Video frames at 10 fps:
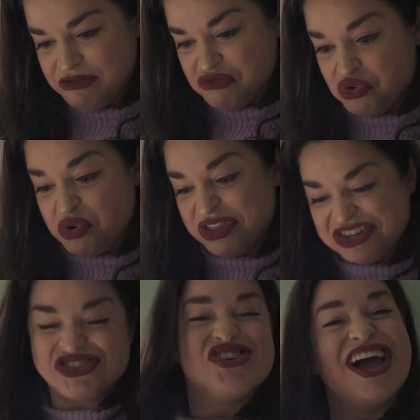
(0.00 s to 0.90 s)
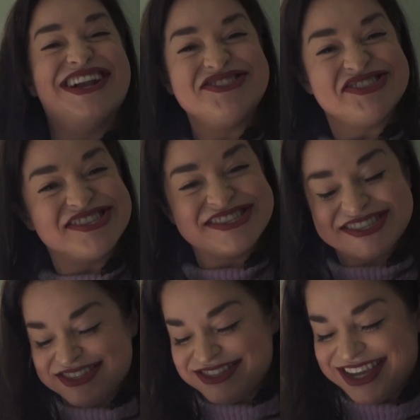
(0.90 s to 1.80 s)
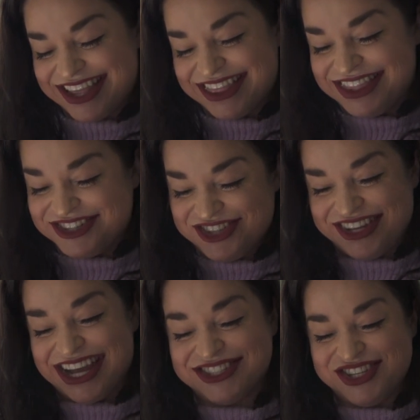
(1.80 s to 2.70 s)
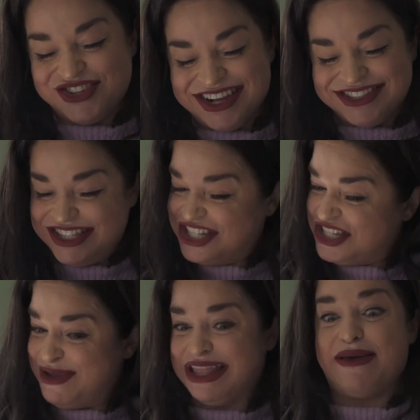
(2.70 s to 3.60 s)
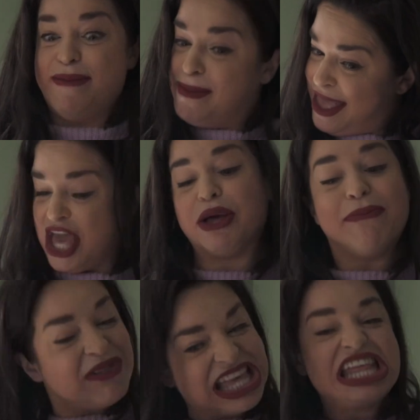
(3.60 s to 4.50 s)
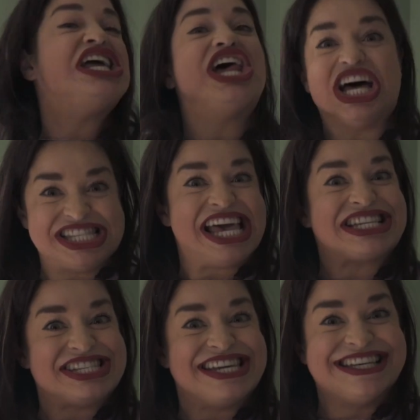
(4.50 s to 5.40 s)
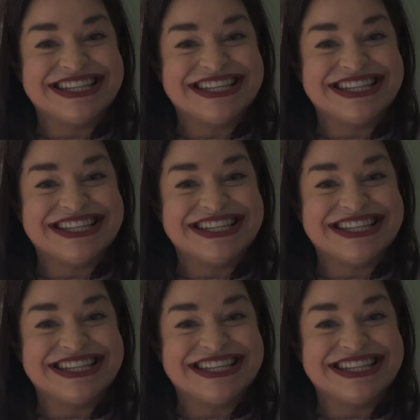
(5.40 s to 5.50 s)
Ruin their trends. Take the sexy trends and just make them completely non-sexy.